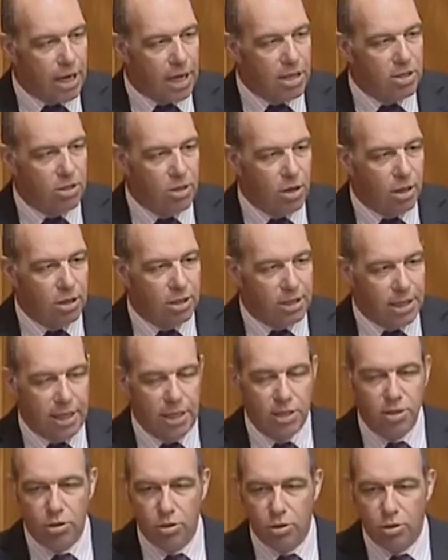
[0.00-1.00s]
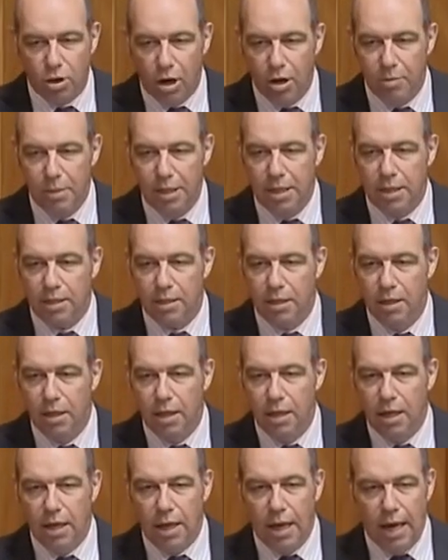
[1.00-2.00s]
does not tend to comment
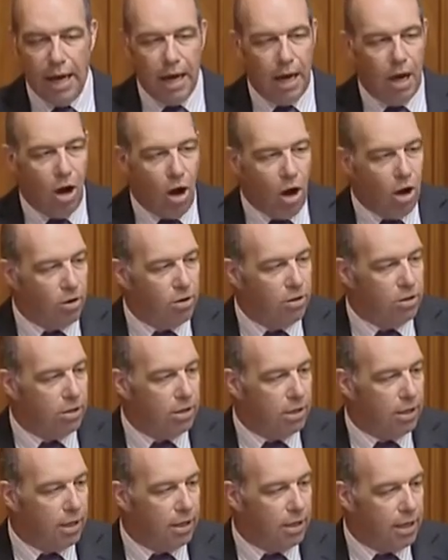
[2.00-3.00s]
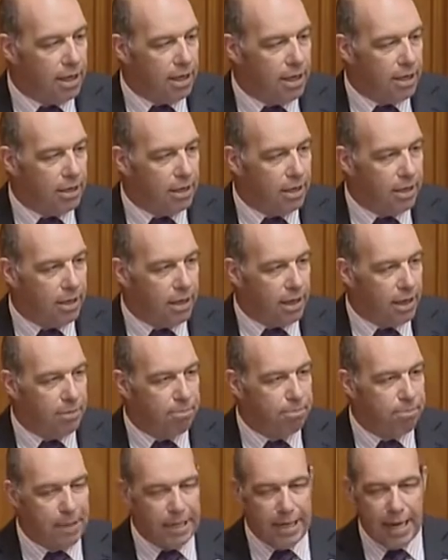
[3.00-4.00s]
uh, on the, the
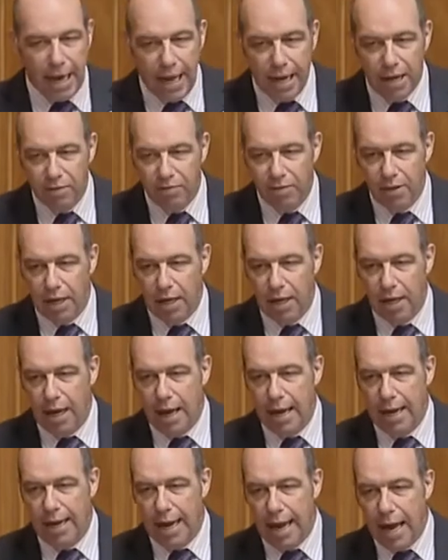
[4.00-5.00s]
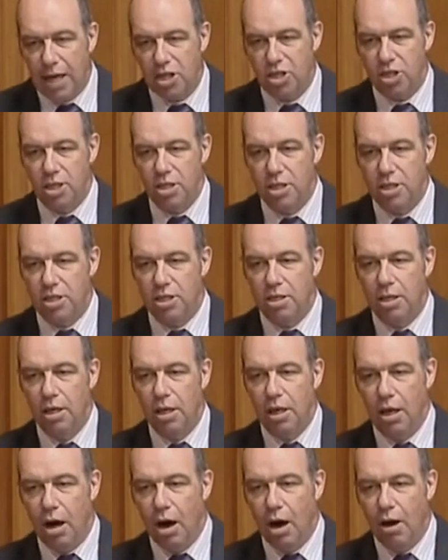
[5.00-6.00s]
behaviour and actions
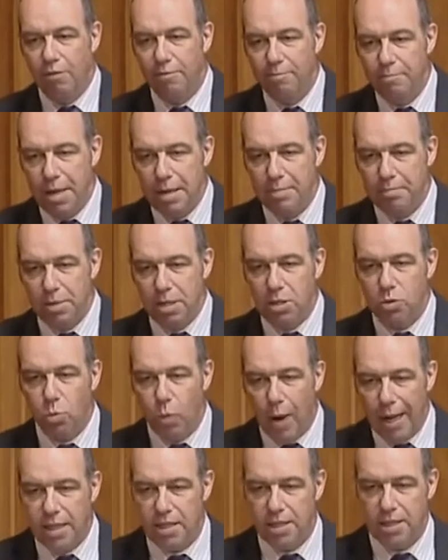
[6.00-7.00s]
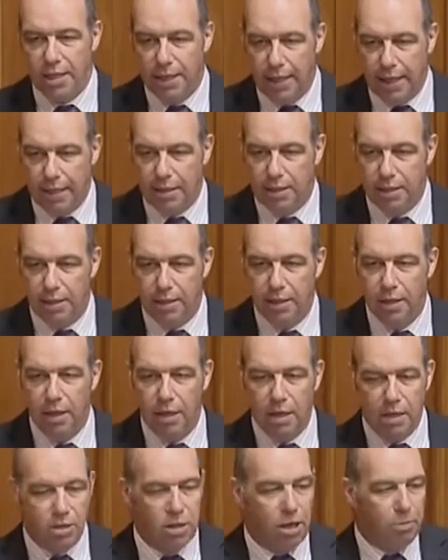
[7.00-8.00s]
of members once elected,
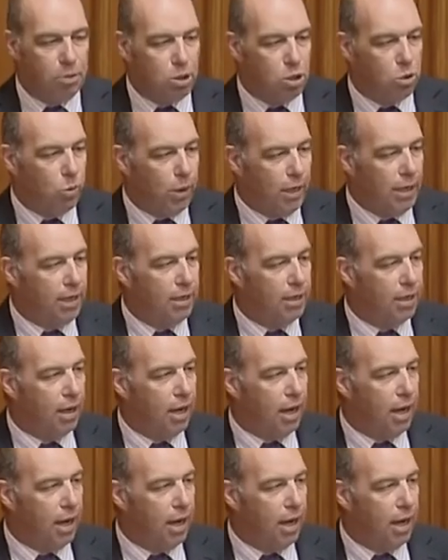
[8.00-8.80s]
so between